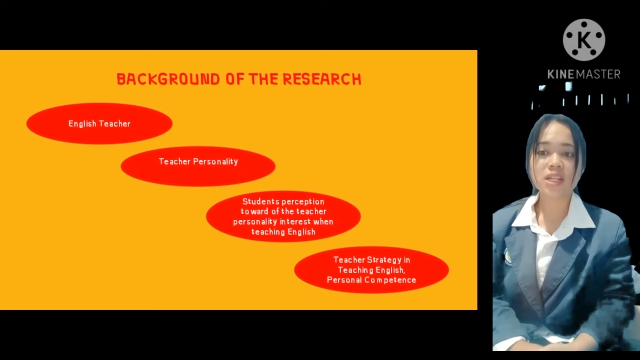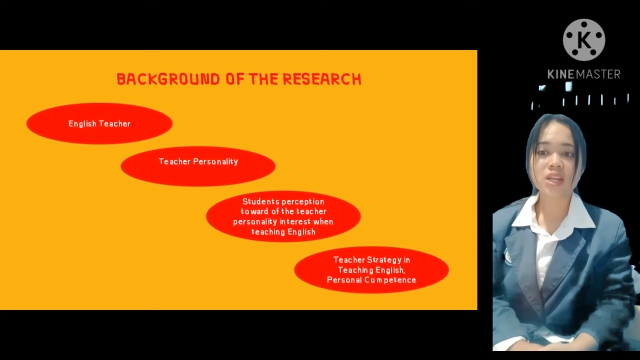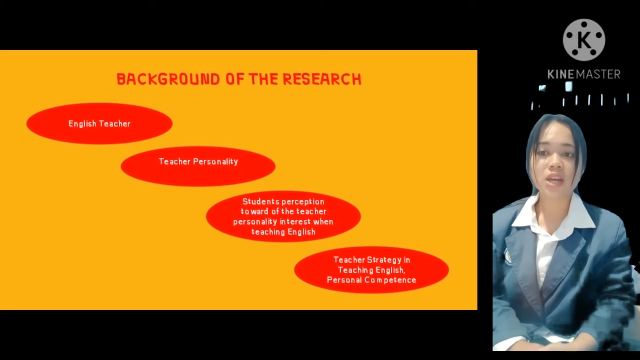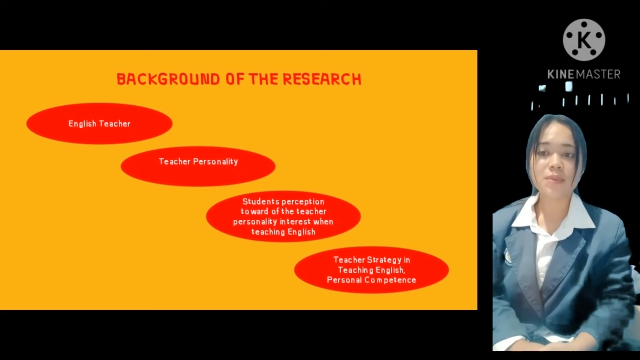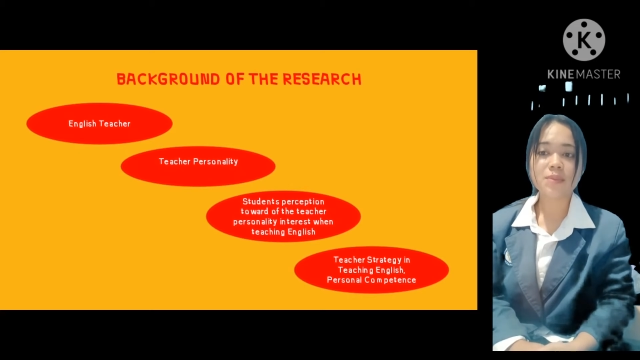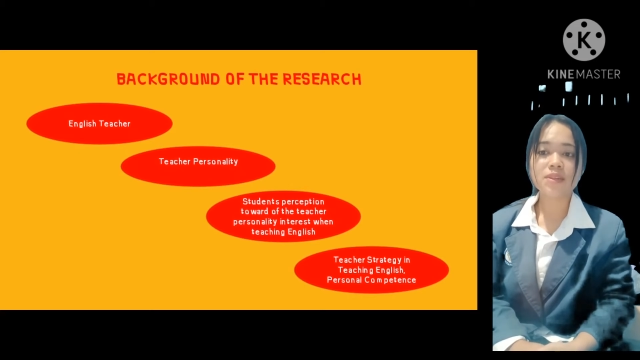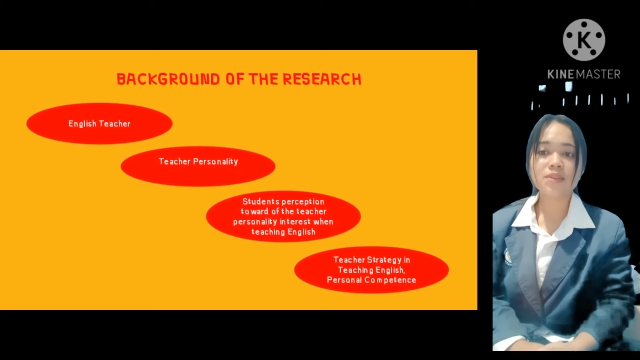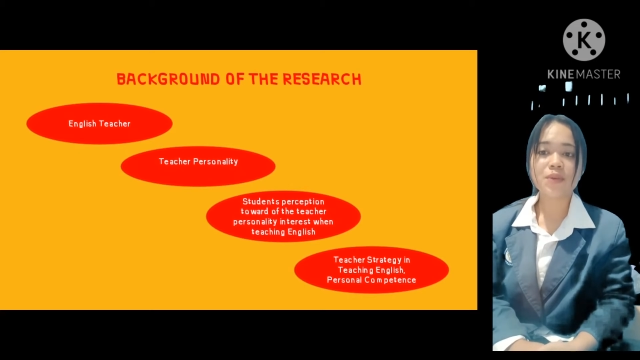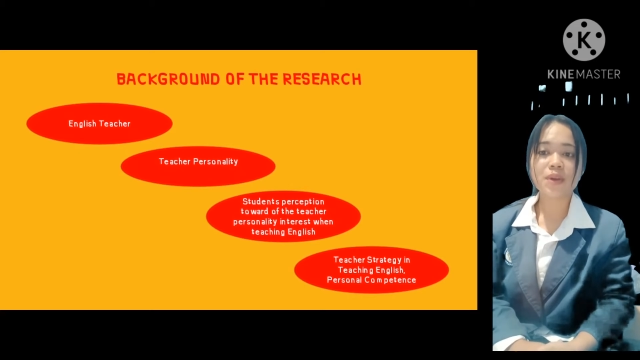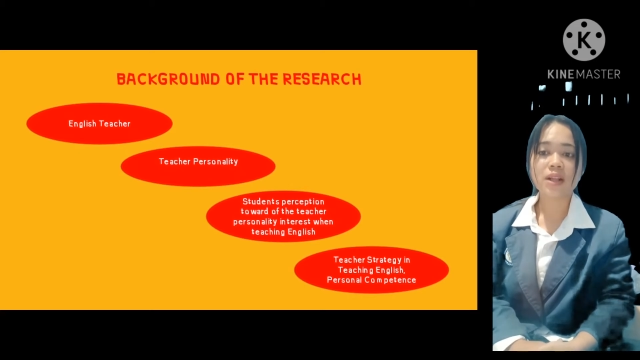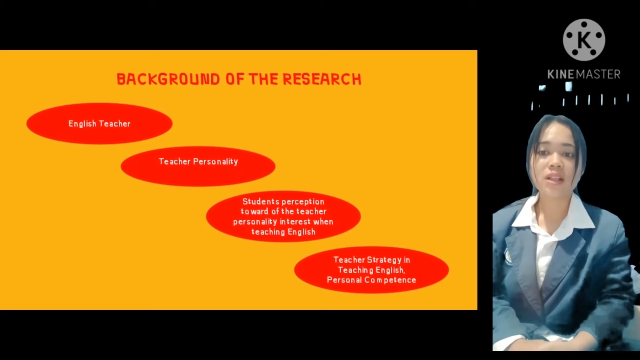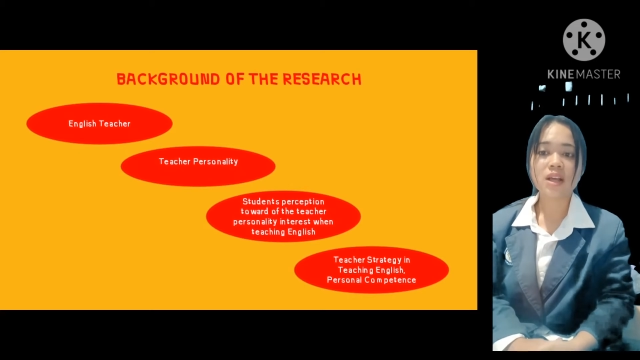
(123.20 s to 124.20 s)
a
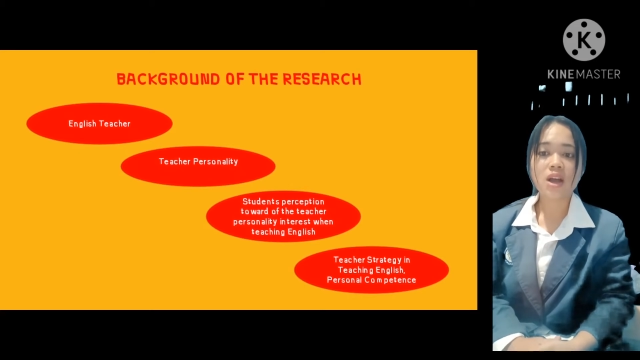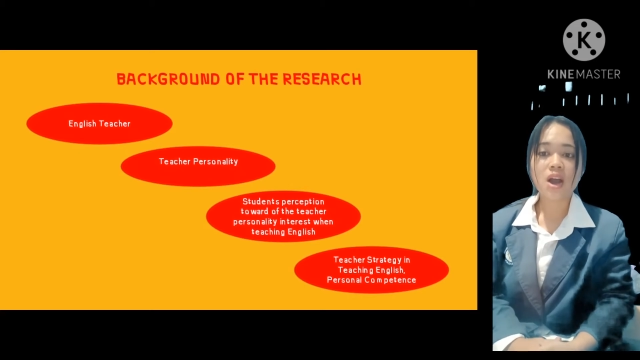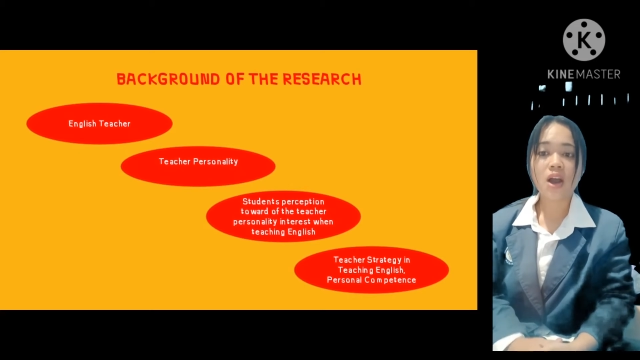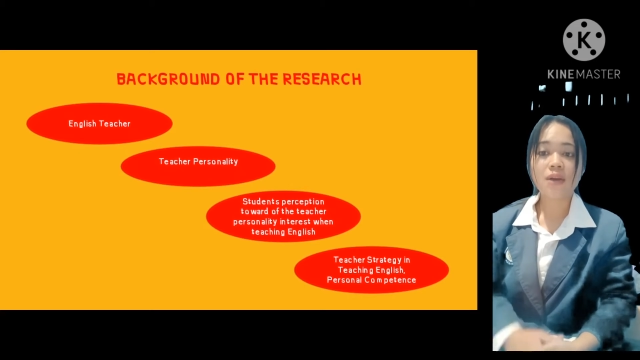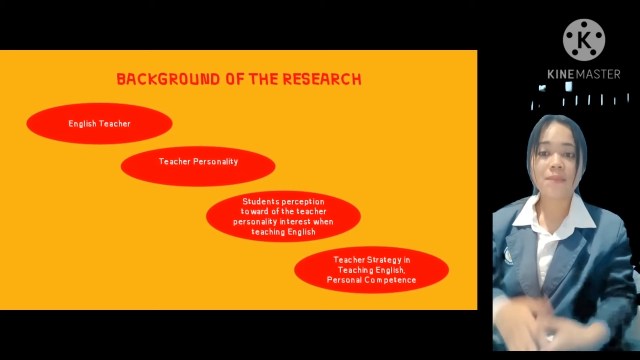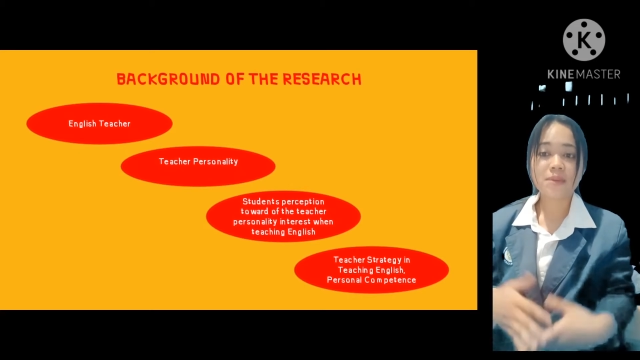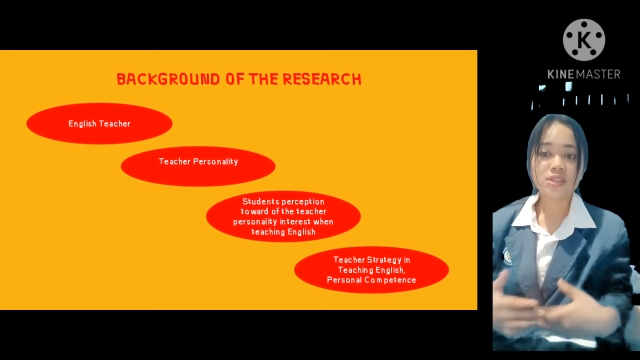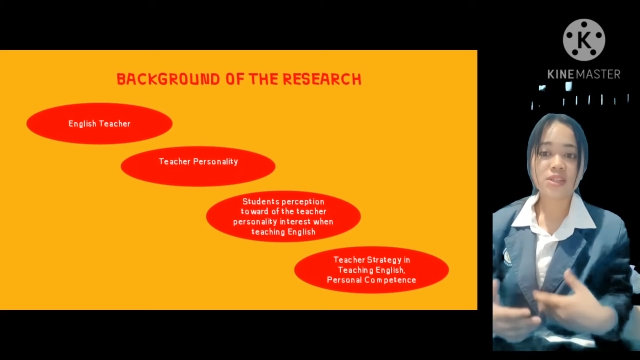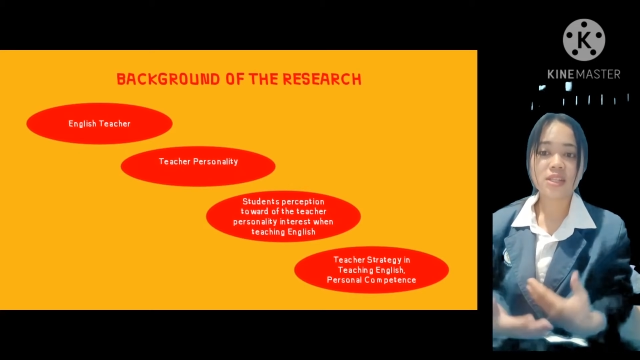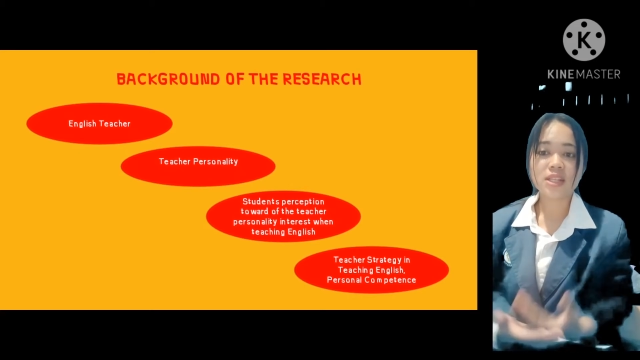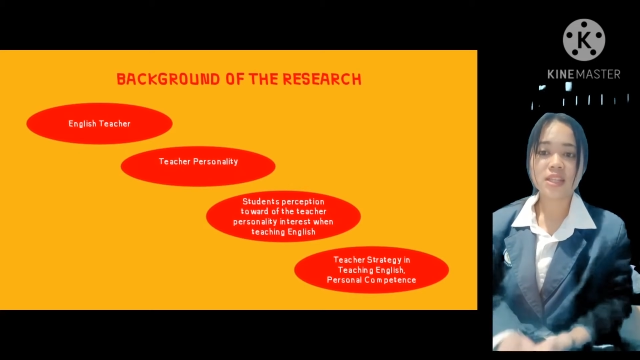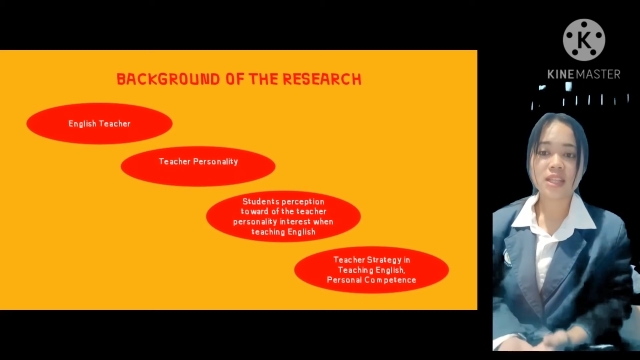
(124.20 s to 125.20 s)
commonwealth of
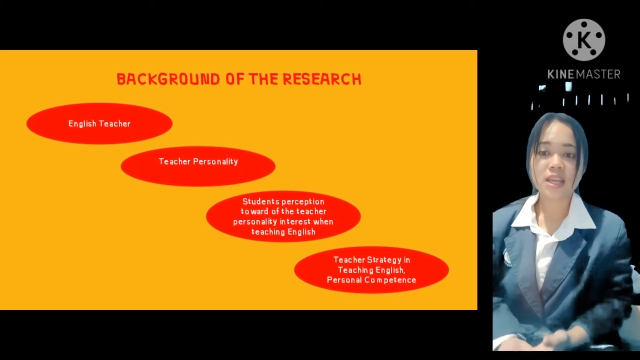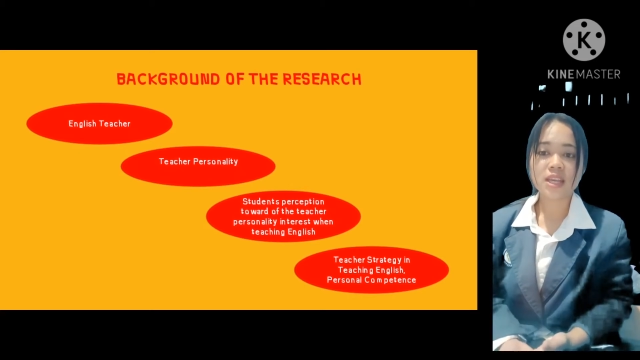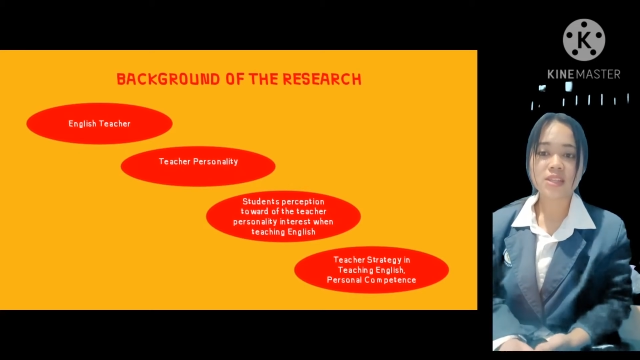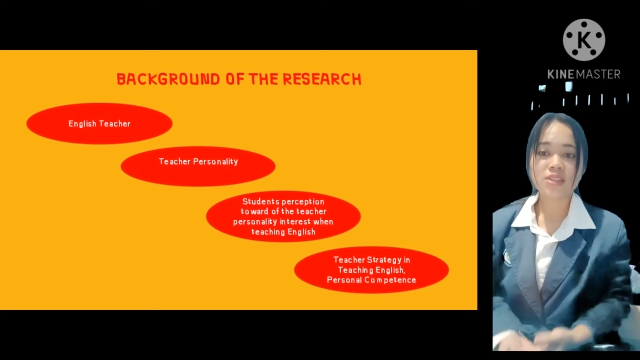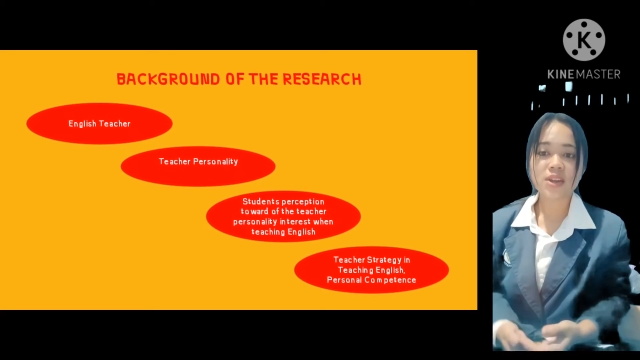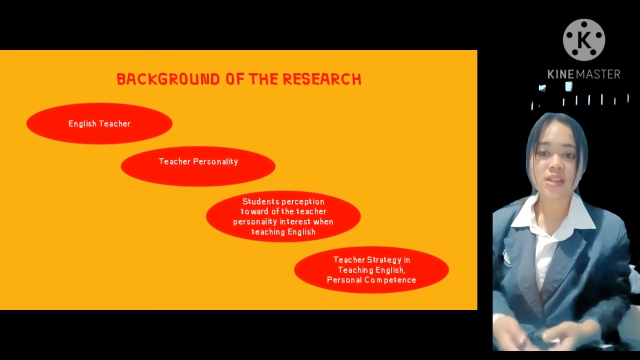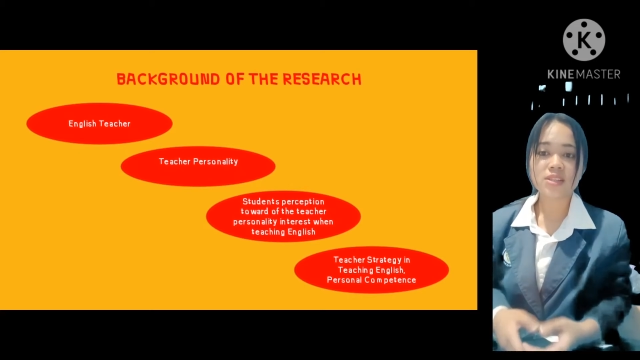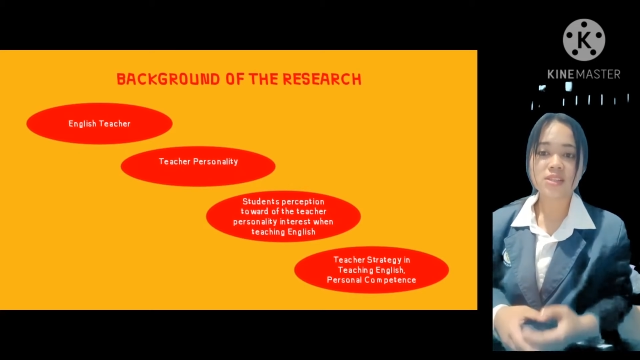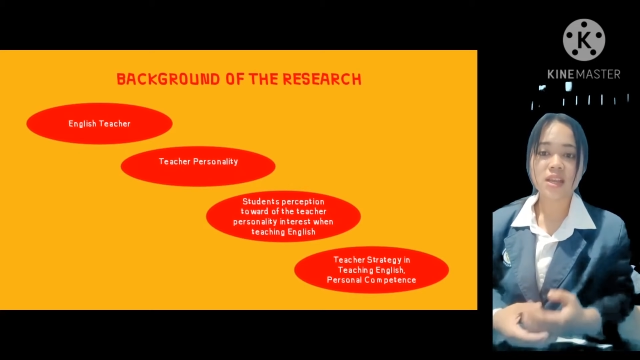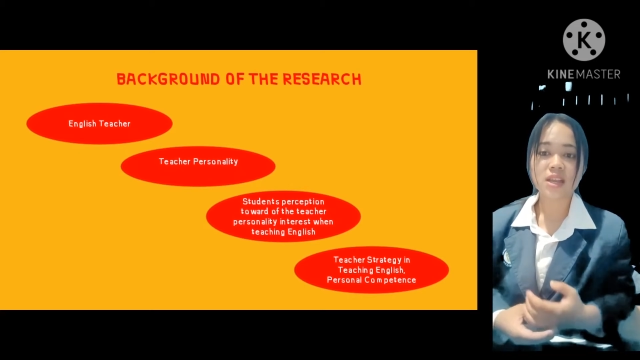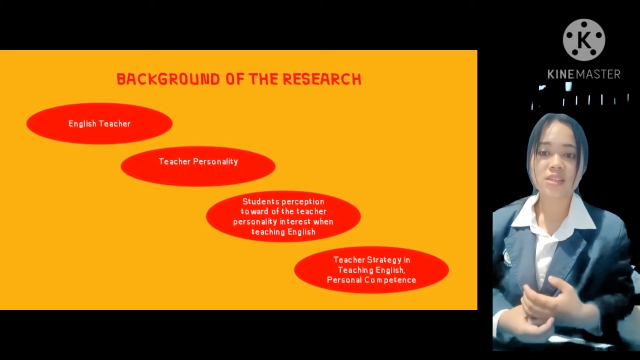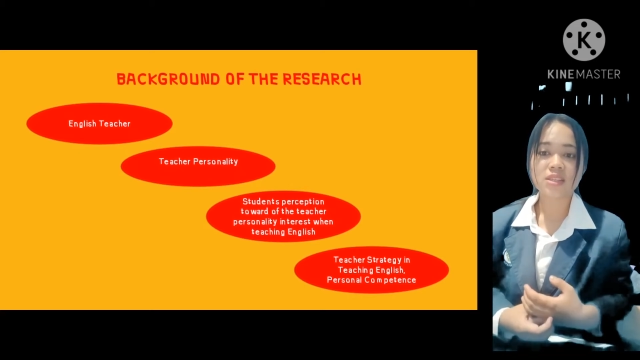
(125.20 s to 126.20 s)
personality traits
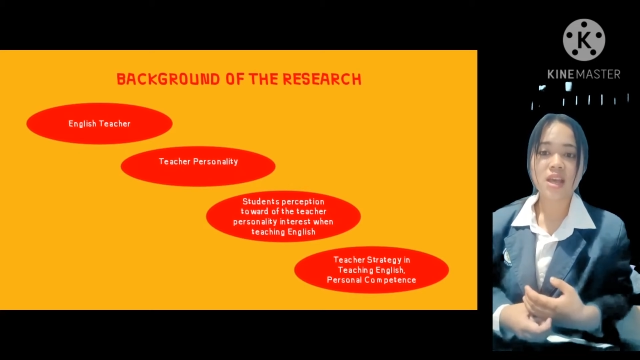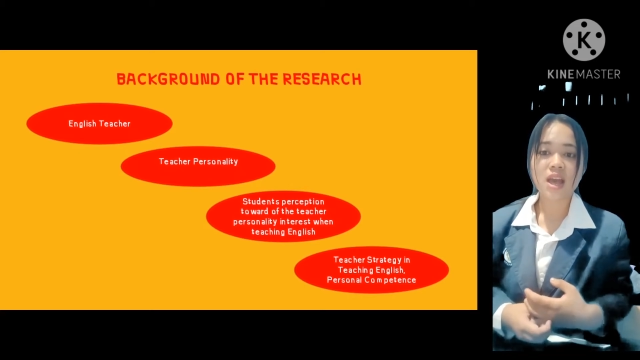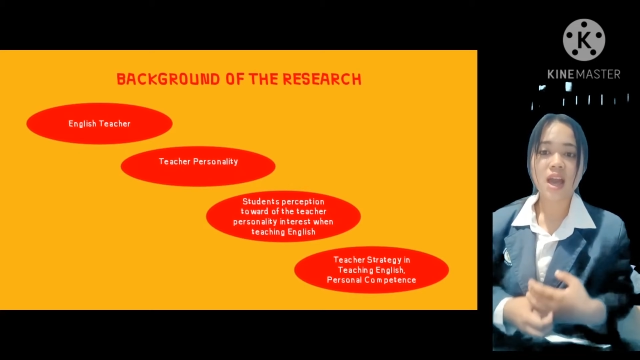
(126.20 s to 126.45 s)
such as